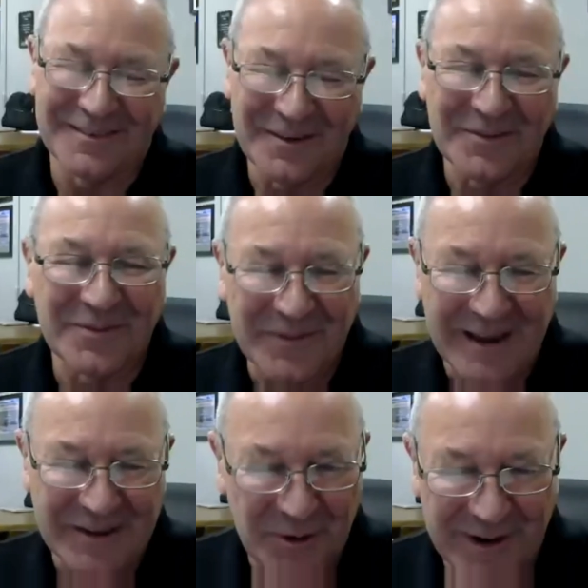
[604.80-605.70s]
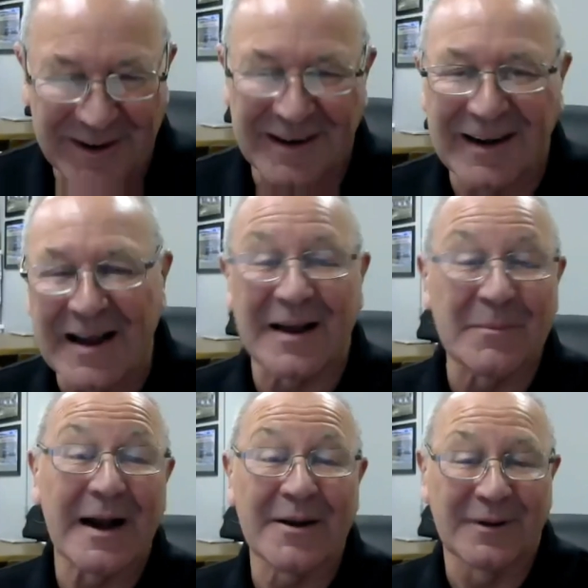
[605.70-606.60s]
Well, thank you, Erin. I
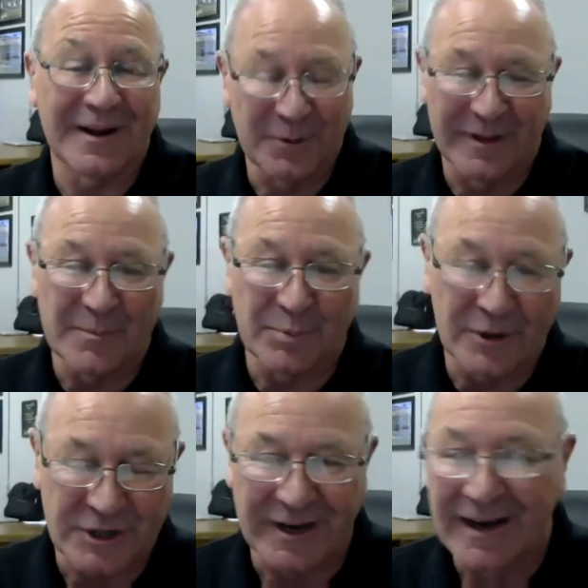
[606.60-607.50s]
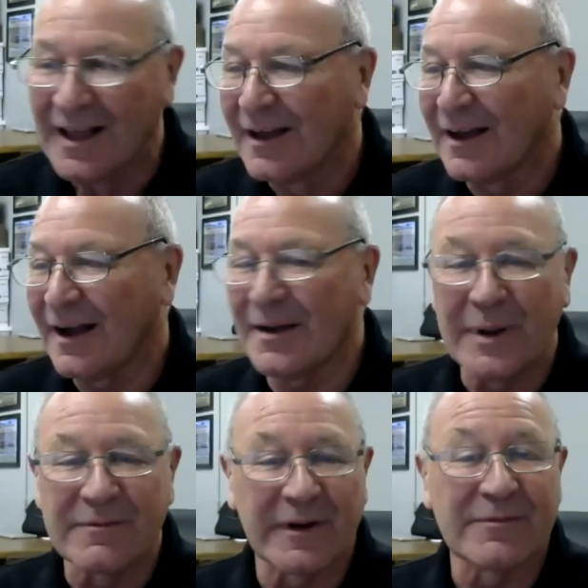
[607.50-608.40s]
really appreciate it. I've
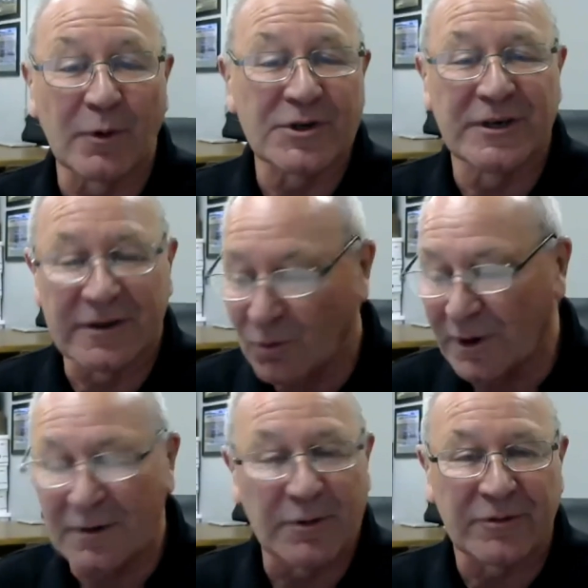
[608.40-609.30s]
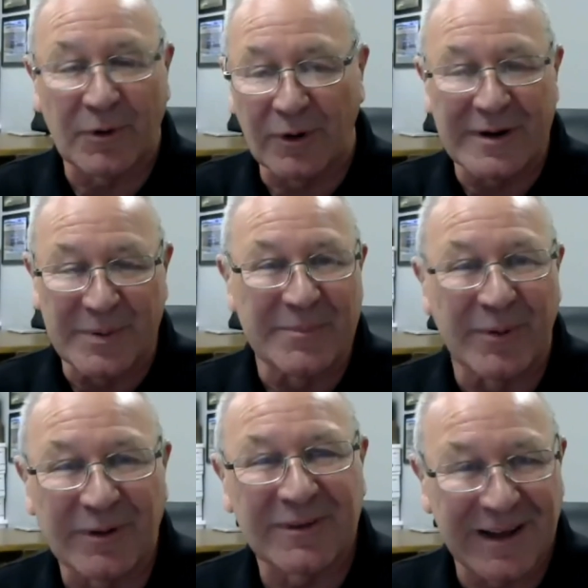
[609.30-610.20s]
been very fortunate to work with some great
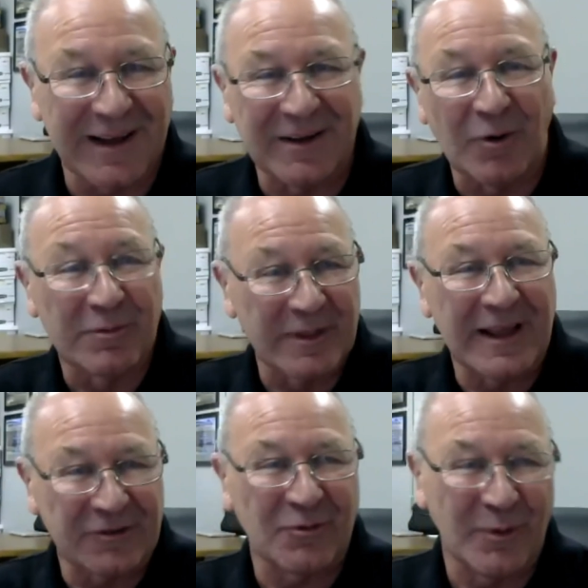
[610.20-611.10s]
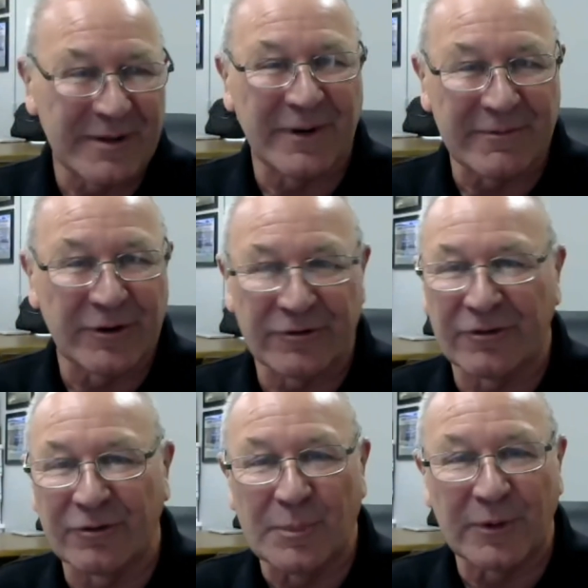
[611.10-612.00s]
people over the last 25 years as
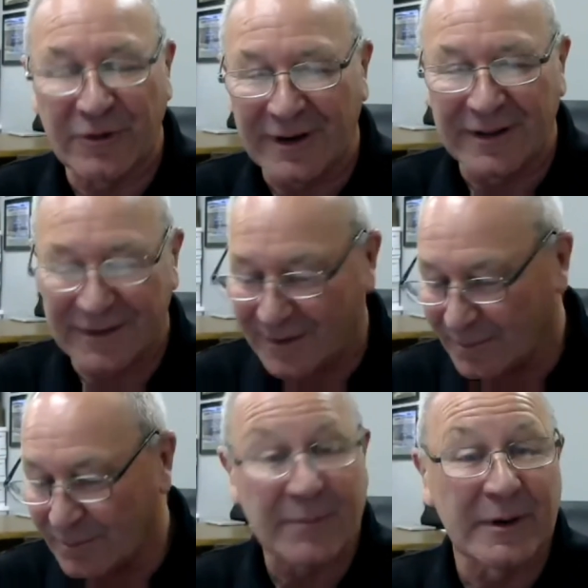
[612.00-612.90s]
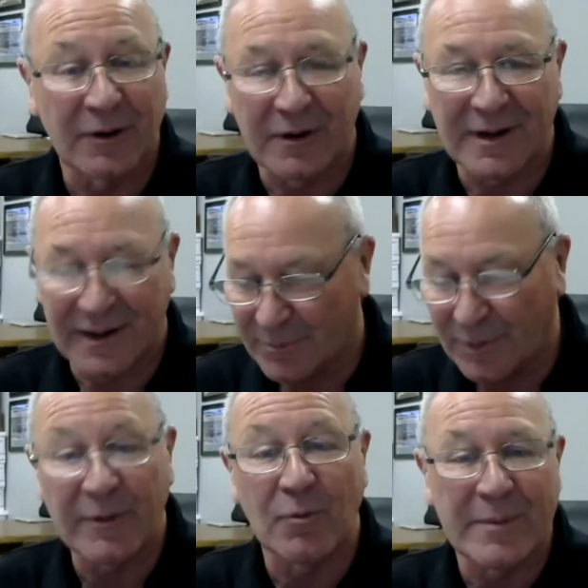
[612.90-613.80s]
superintendent that make me look
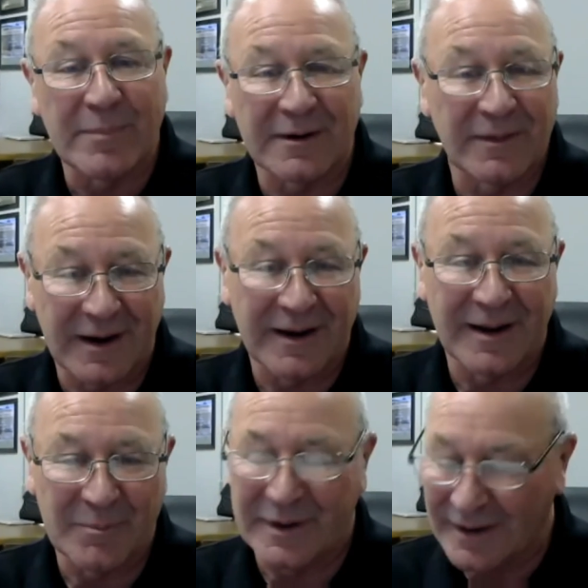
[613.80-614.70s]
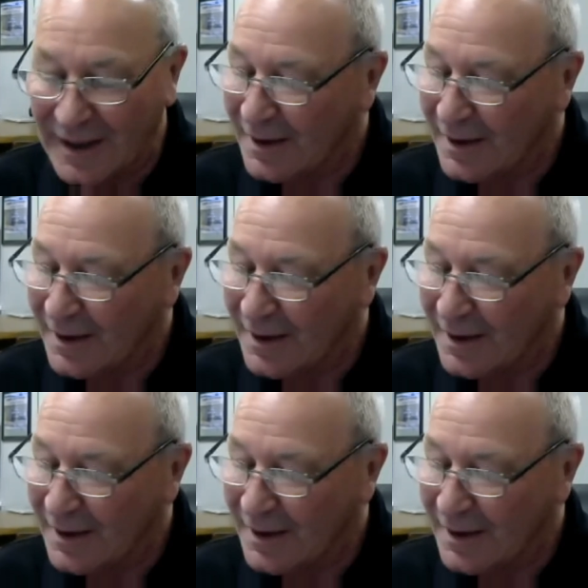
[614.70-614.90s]
probably way better than I am, but